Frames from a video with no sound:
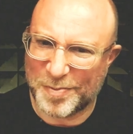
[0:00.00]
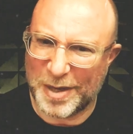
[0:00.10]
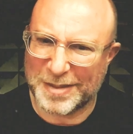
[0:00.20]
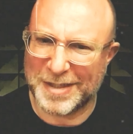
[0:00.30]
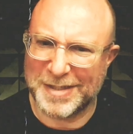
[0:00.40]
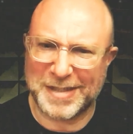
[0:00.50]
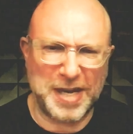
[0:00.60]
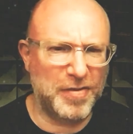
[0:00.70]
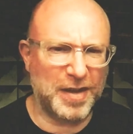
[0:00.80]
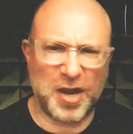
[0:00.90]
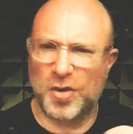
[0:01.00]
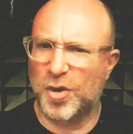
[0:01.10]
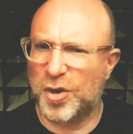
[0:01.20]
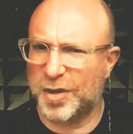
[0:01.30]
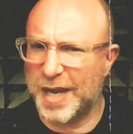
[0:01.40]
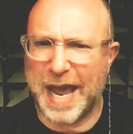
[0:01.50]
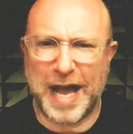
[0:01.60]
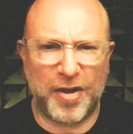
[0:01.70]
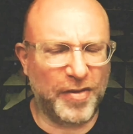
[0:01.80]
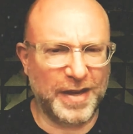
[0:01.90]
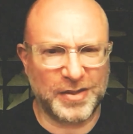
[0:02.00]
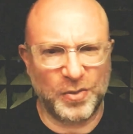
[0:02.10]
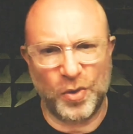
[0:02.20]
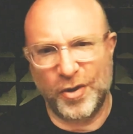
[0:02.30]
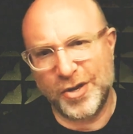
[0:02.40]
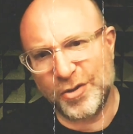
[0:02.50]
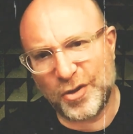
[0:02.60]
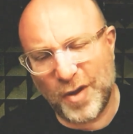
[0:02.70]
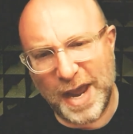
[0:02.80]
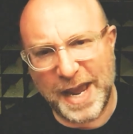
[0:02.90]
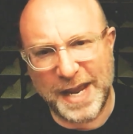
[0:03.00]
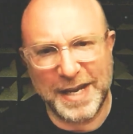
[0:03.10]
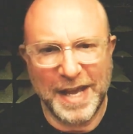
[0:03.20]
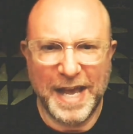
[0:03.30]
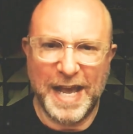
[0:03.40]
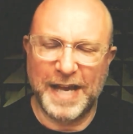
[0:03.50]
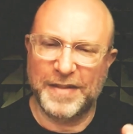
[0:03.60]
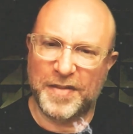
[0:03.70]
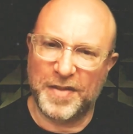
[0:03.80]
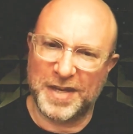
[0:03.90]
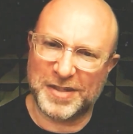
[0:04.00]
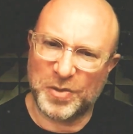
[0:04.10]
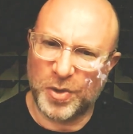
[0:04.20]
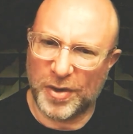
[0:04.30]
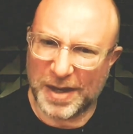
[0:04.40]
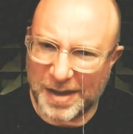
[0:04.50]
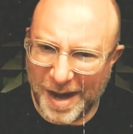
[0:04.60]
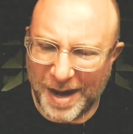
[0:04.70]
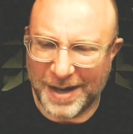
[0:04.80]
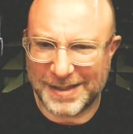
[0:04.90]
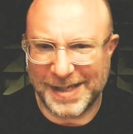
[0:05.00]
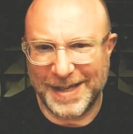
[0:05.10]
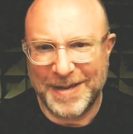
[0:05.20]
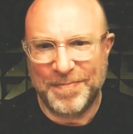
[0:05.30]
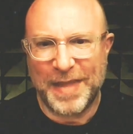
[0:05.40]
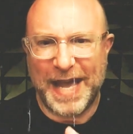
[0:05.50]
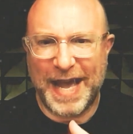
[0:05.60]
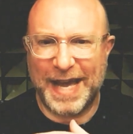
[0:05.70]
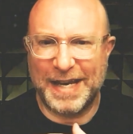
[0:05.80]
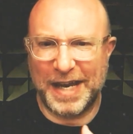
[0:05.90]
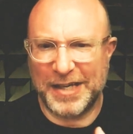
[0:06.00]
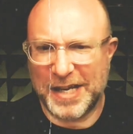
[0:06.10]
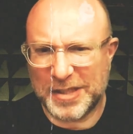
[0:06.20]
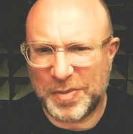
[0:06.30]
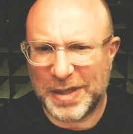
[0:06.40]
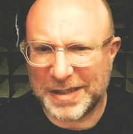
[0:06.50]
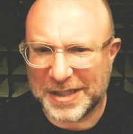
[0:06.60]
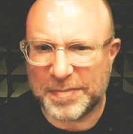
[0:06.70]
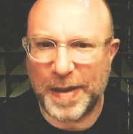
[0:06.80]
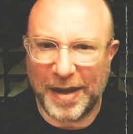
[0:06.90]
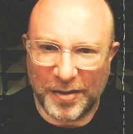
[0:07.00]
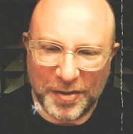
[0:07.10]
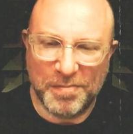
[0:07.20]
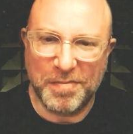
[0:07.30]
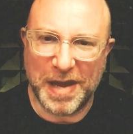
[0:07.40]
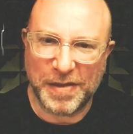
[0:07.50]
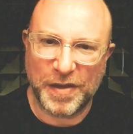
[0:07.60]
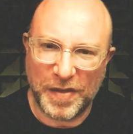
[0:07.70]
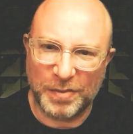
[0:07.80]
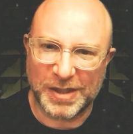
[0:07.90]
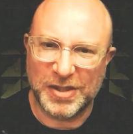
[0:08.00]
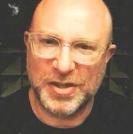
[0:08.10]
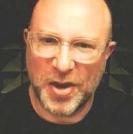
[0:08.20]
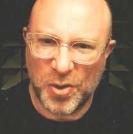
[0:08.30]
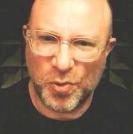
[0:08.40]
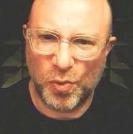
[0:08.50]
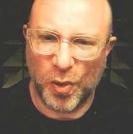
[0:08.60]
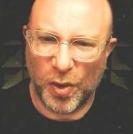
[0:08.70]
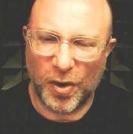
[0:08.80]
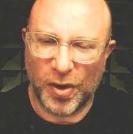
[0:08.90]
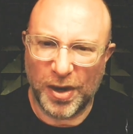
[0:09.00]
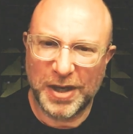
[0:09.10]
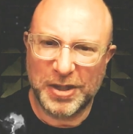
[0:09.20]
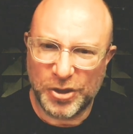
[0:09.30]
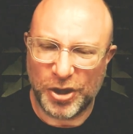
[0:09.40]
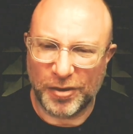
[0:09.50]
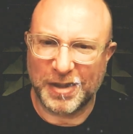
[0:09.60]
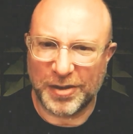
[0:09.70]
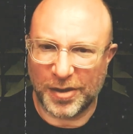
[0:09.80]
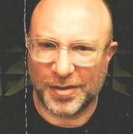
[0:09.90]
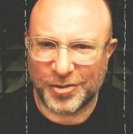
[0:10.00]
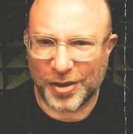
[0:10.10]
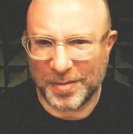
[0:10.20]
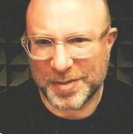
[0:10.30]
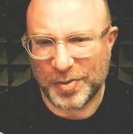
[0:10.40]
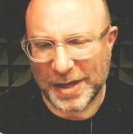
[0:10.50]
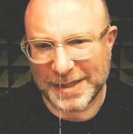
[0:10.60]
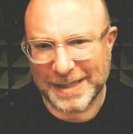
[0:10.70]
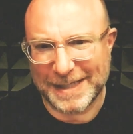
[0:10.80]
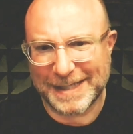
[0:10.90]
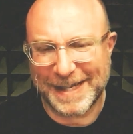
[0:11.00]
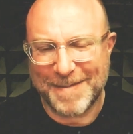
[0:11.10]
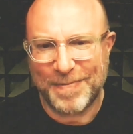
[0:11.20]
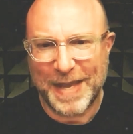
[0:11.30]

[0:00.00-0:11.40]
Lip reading: presidency and they go, look, now there's the war in Ukraine, and then there's the war in Gaza. And I just want to dispel the myth that there was no war during Donald Trump's presidency.